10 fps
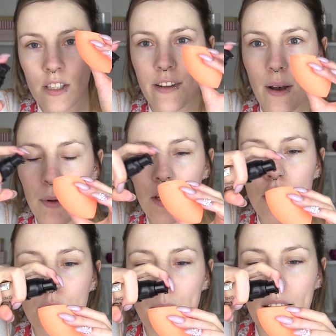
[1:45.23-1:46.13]
So I'm going to
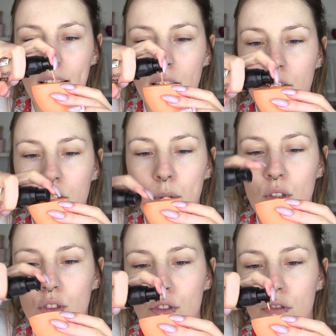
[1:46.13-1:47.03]
use my
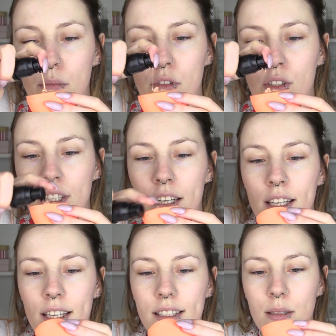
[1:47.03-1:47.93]
sponge from Real
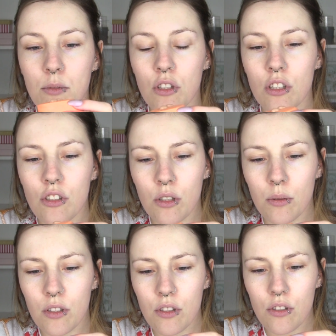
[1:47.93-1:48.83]
Techniques. I'm just going to do
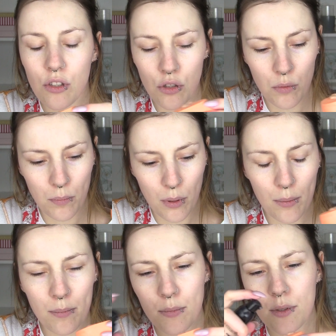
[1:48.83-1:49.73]

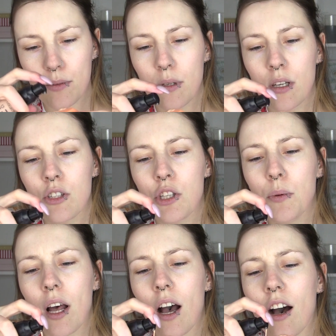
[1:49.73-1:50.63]

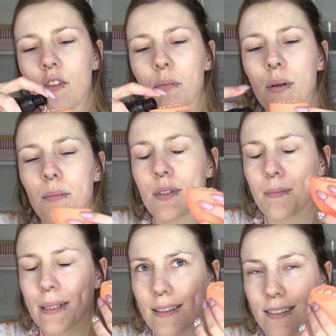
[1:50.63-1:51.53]
2.5 pumps
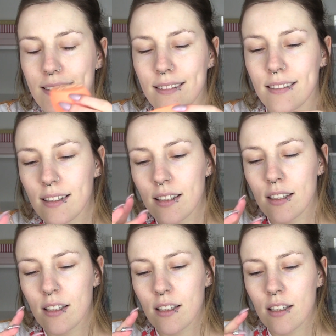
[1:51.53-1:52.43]
because
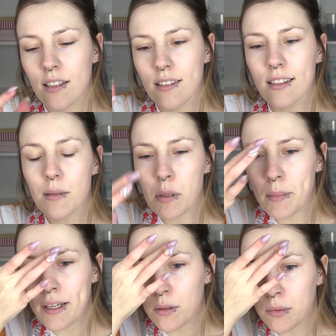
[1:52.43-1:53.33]
celebrity
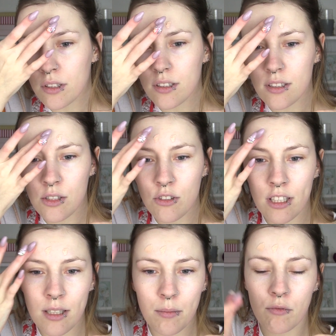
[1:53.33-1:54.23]
makeup looks
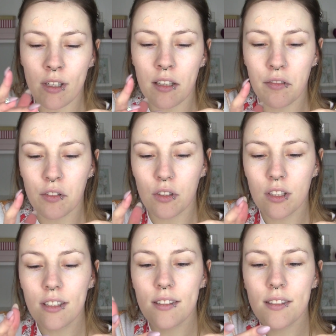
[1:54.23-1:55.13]
usually really
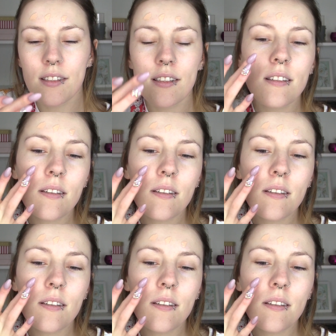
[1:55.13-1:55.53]
flawless.